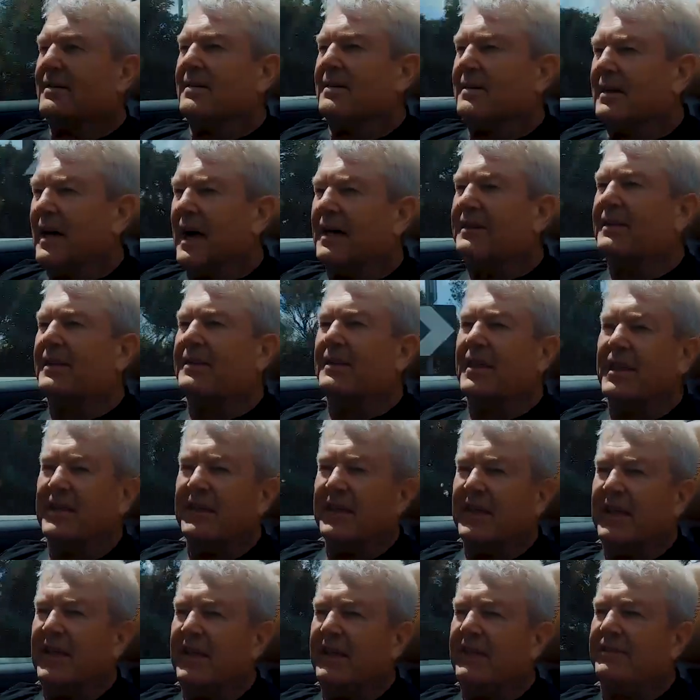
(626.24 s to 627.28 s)
Other than
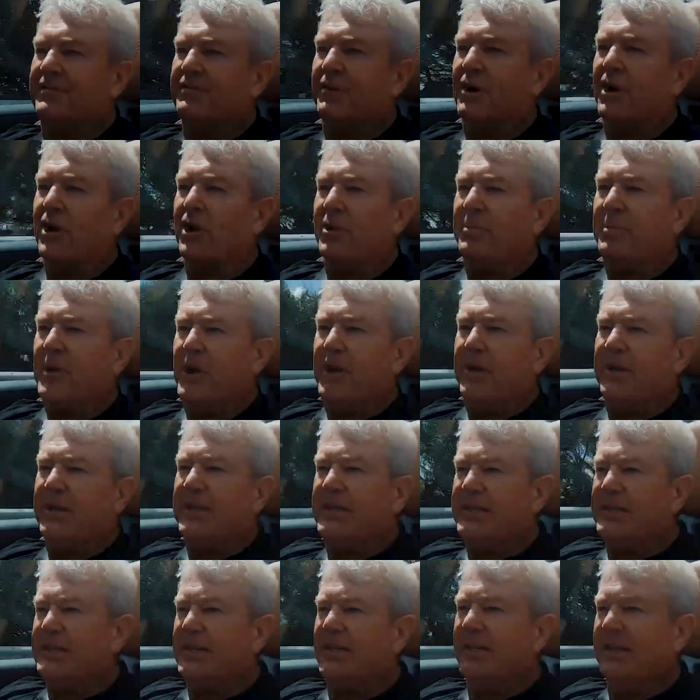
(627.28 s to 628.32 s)
the throttle
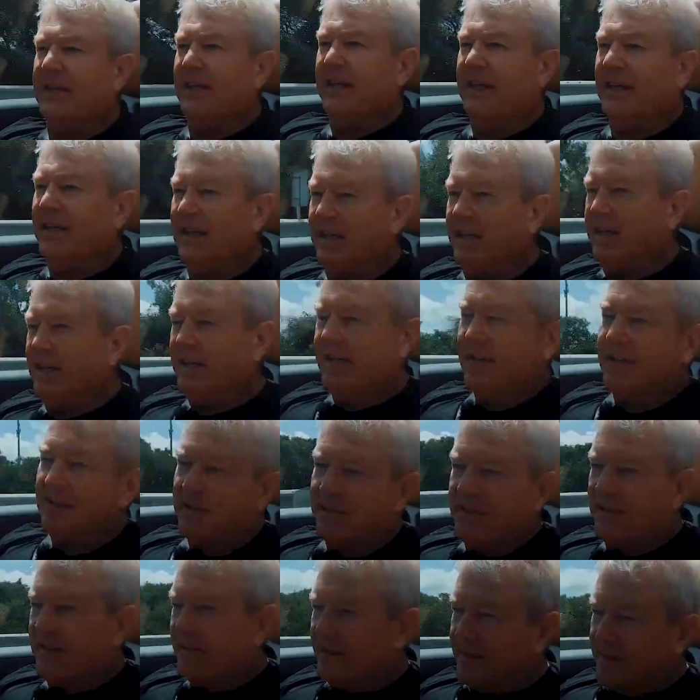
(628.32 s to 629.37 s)
bodies and the
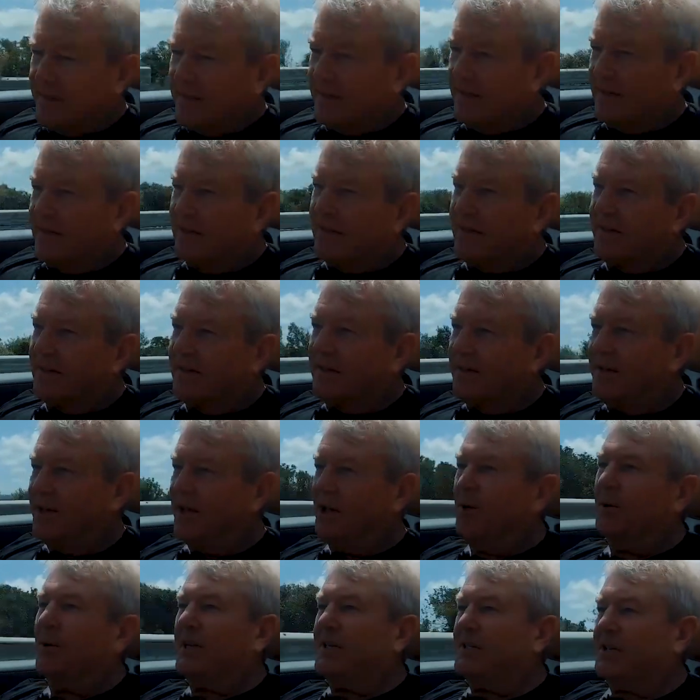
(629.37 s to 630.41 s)

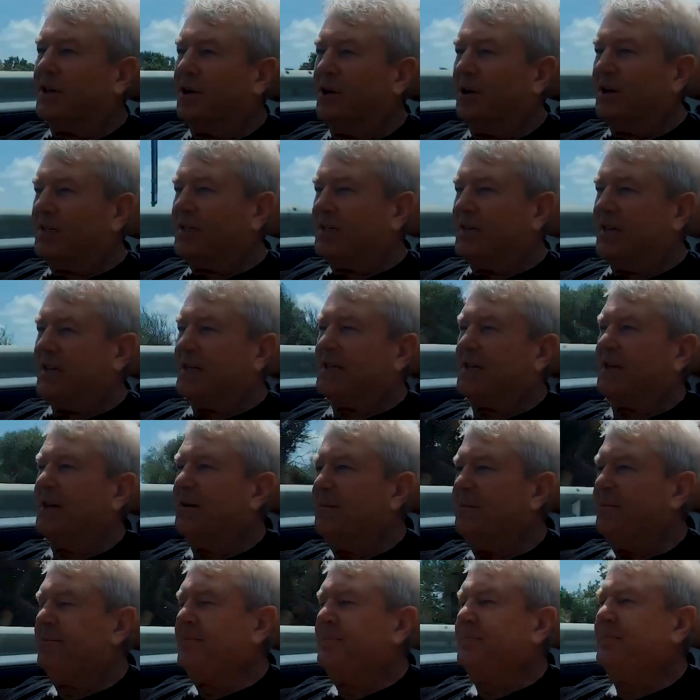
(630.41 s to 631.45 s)
new exhaust
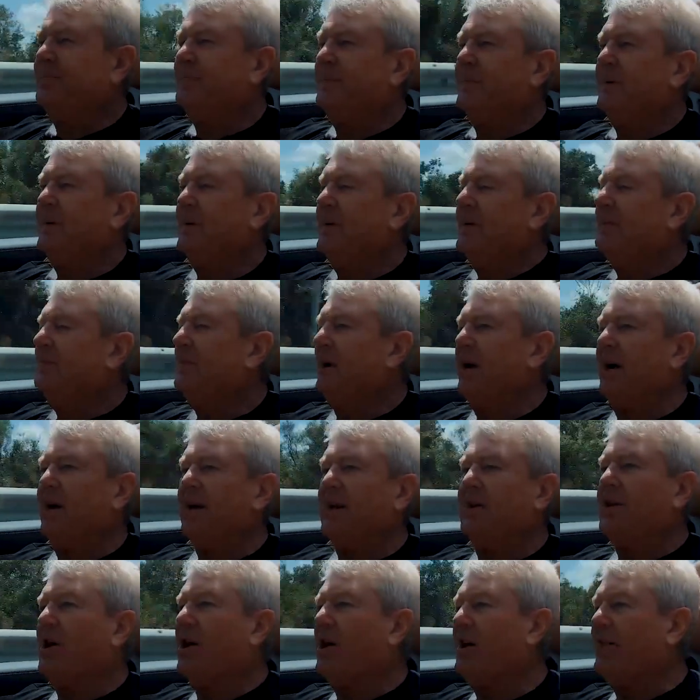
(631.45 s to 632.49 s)
system, my
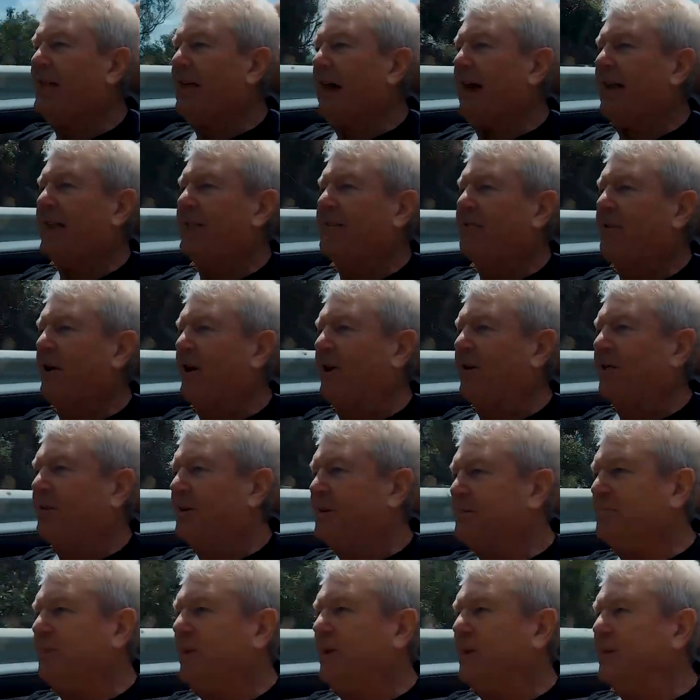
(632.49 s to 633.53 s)
God, that throttle
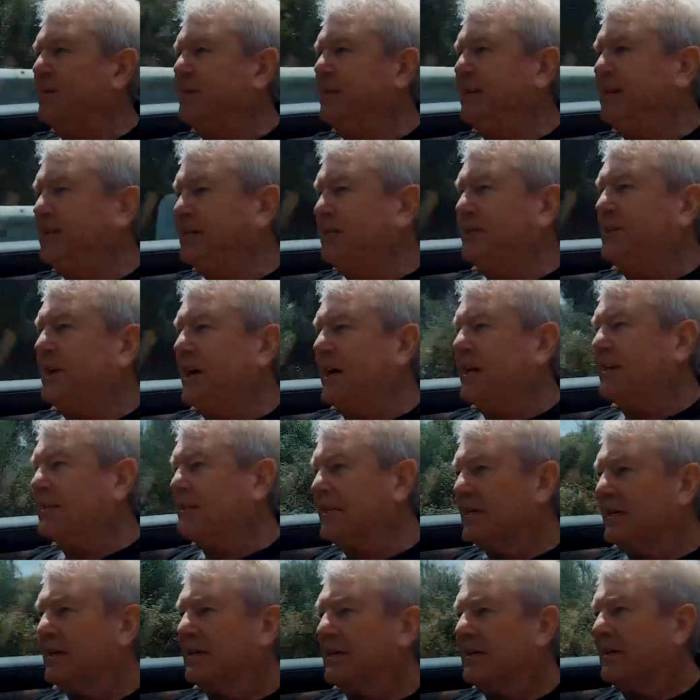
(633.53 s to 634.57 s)
response is just
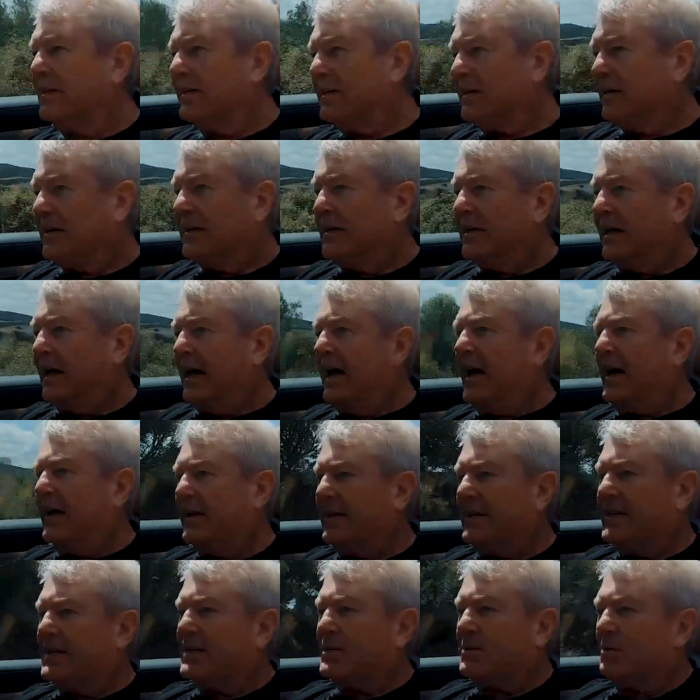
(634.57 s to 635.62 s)
out of
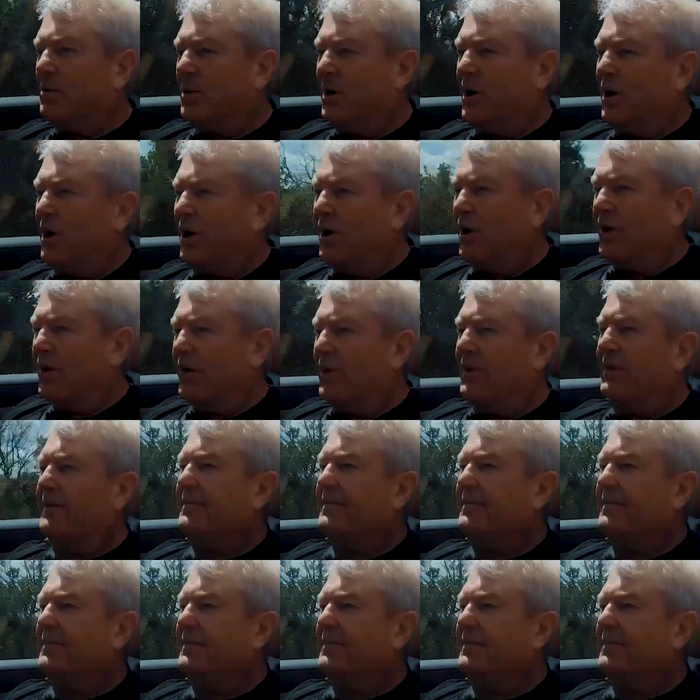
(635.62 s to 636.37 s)
this world.